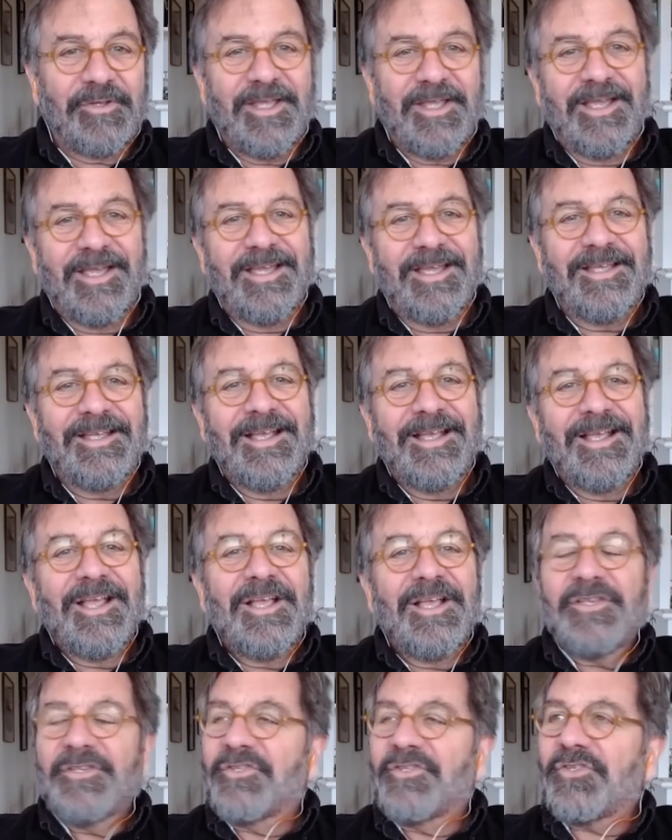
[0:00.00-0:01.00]
Okay.
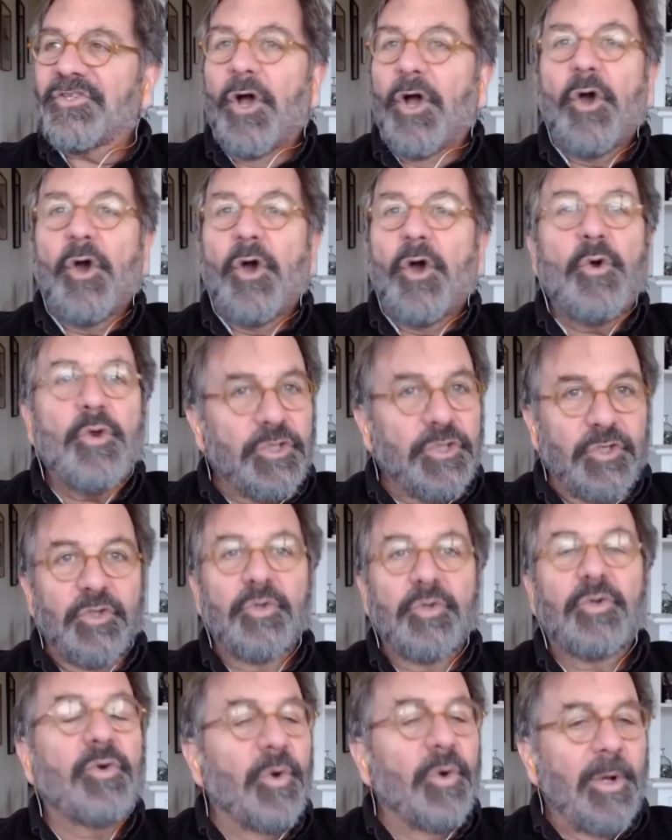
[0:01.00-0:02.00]
So you
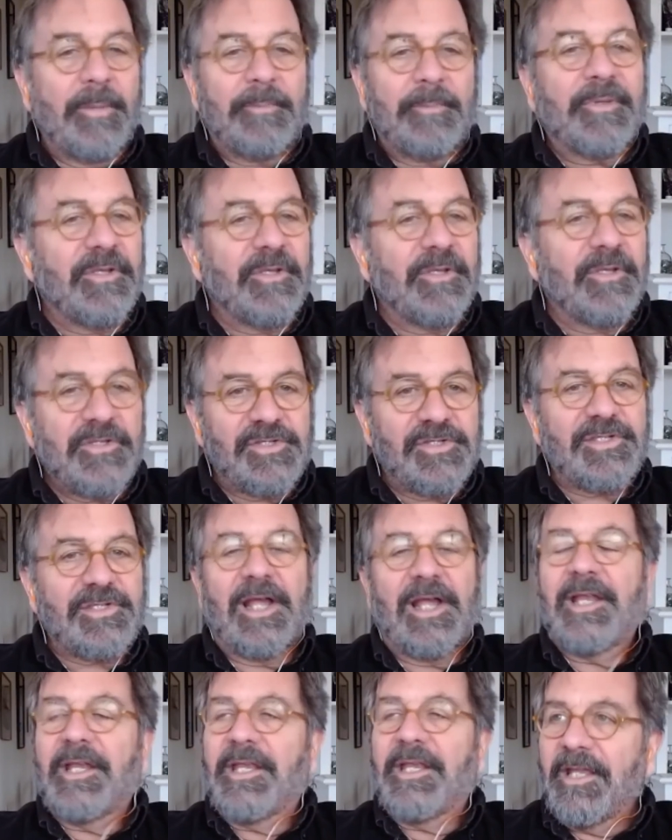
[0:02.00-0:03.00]
grew up in a
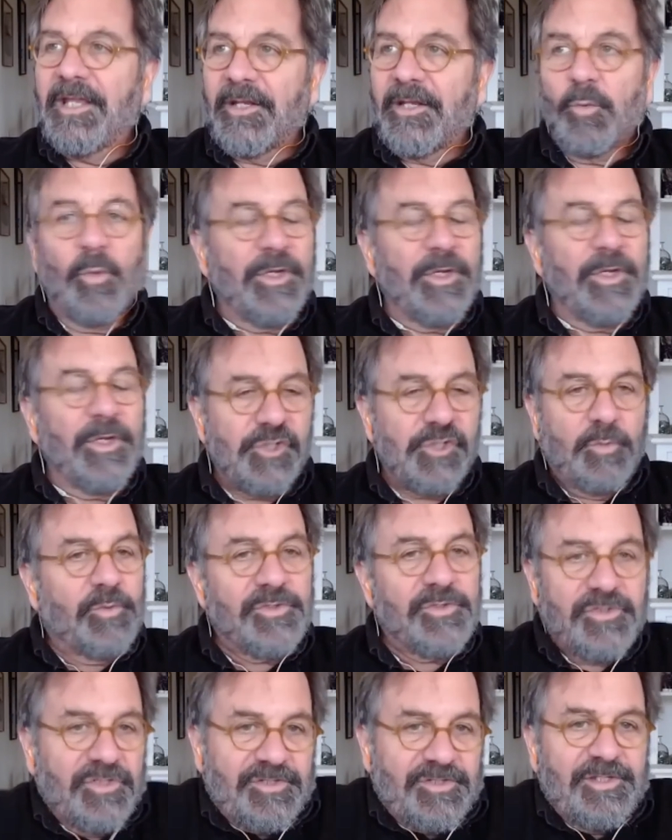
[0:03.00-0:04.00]
society in which it was
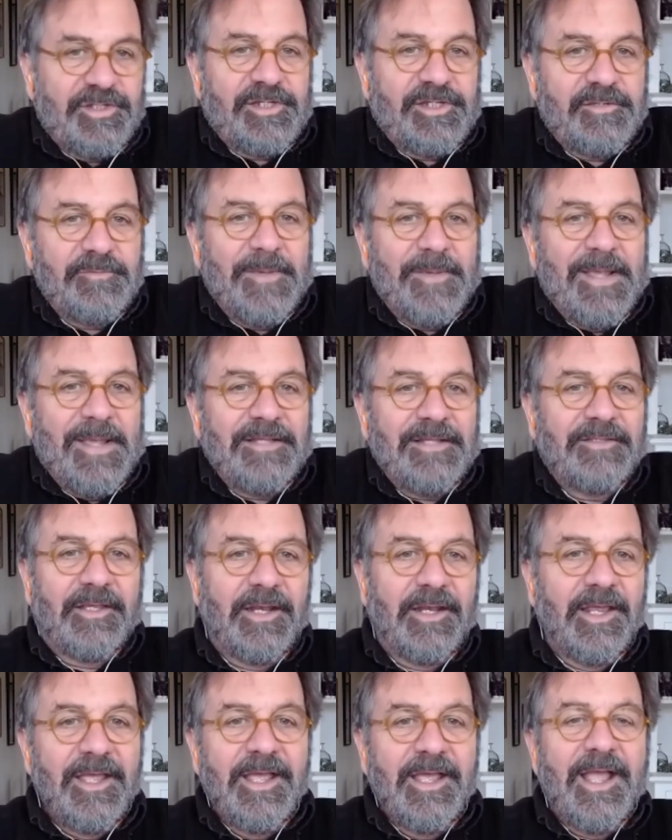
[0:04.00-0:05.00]
just expected.
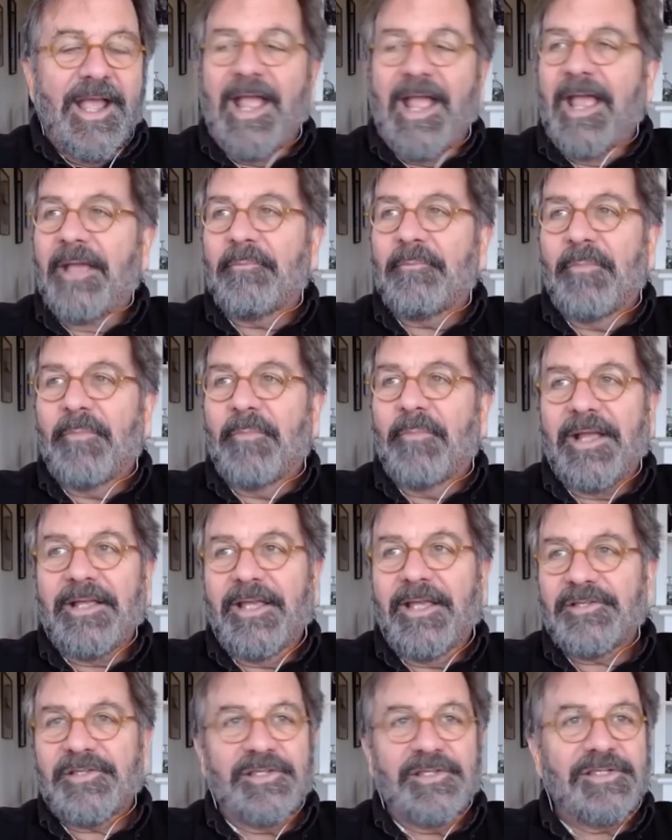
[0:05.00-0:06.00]
And my
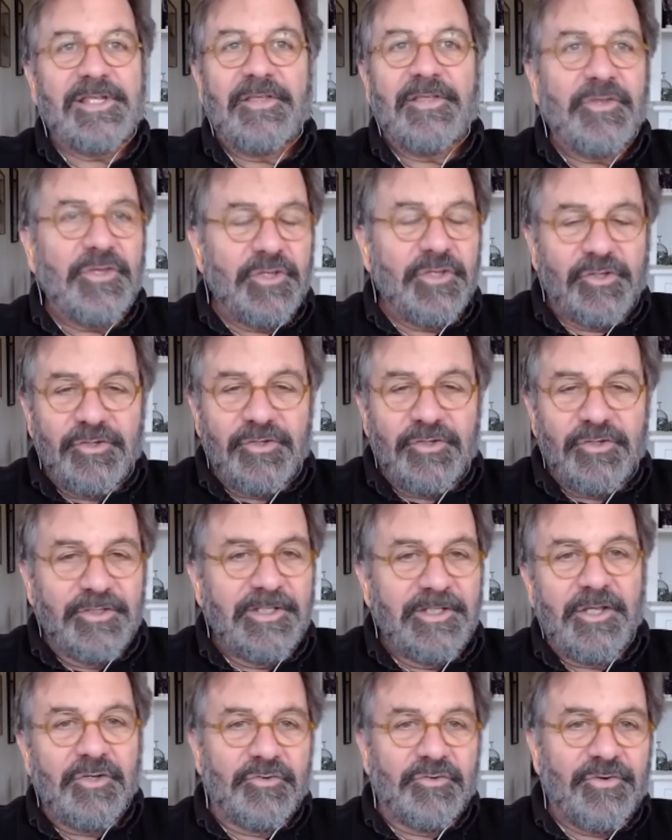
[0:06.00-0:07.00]
guess is either you couldn't get
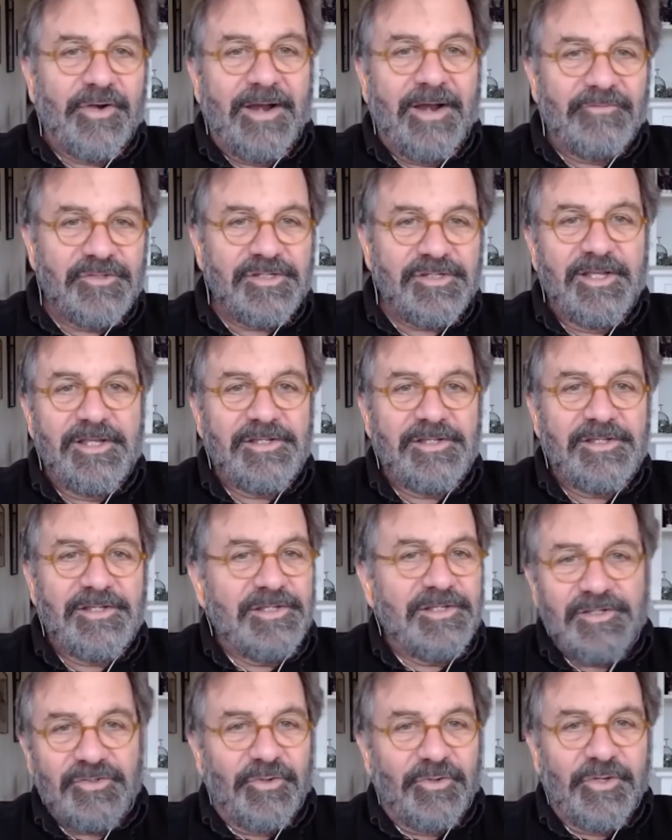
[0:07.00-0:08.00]
your driver's
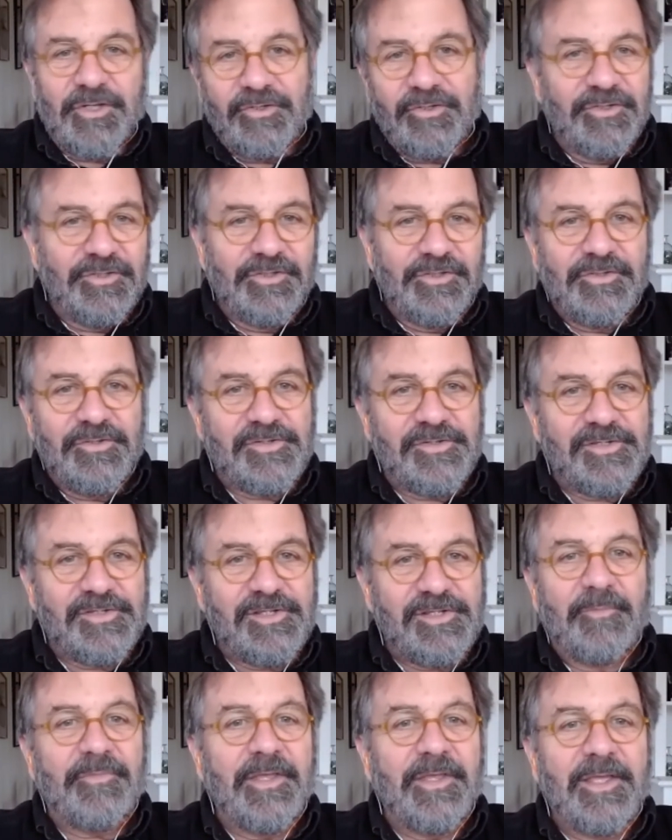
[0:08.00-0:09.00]
license or you couldn't do
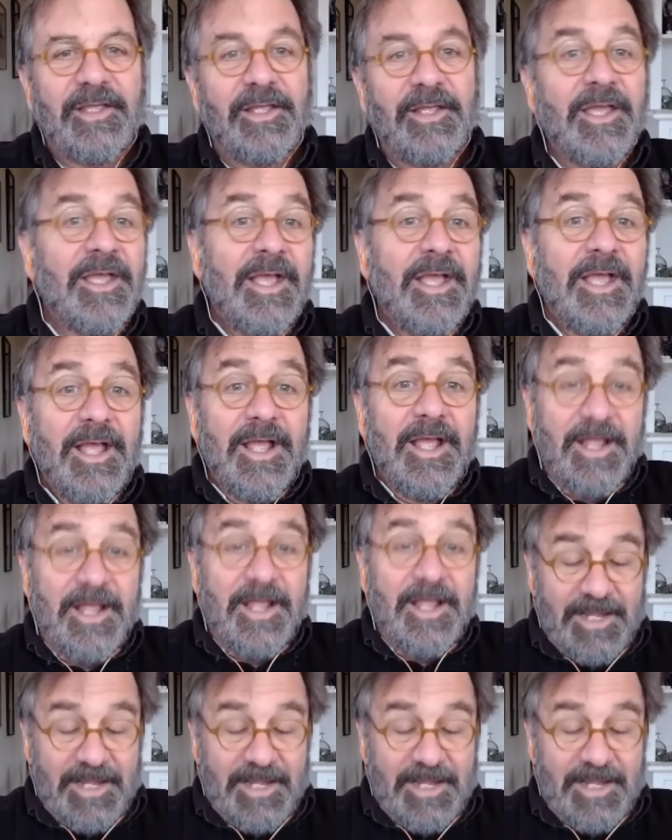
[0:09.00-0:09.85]
something. It's